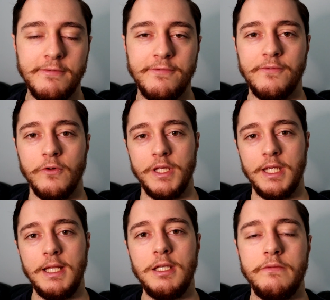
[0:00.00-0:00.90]
for
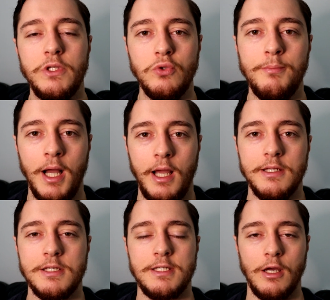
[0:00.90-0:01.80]
the individual
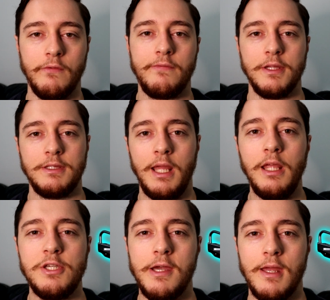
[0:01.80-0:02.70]
part itself, the
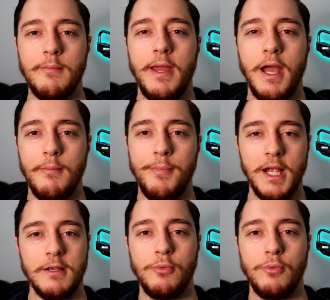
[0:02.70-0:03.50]
TJM Outback